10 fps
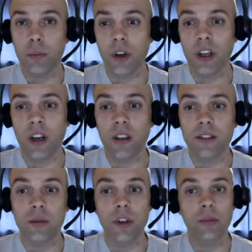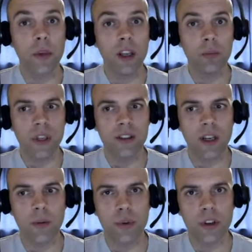Podcast with me,
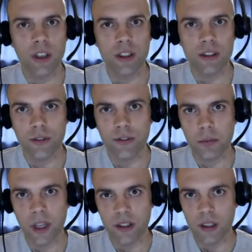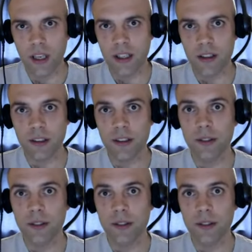Peter Ledbrook, casting from London, England.